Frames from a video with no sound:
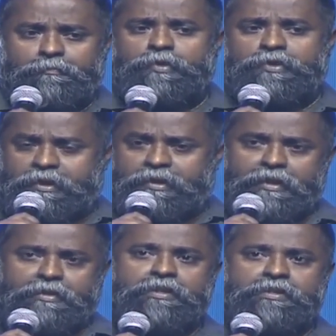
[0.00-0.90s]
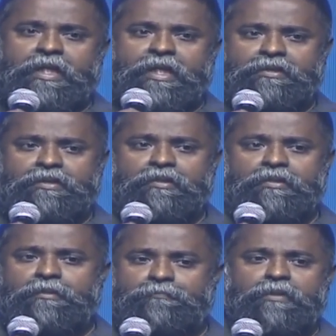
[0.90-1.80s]
she did this character.
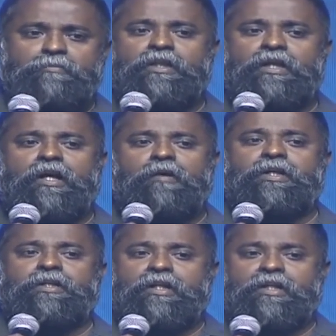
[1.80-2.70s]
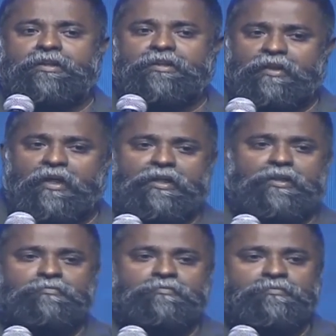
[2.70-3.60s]
Ee film la ammai raadaniki
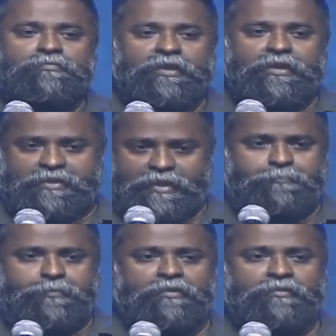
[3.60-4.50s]
kaaranam ee script.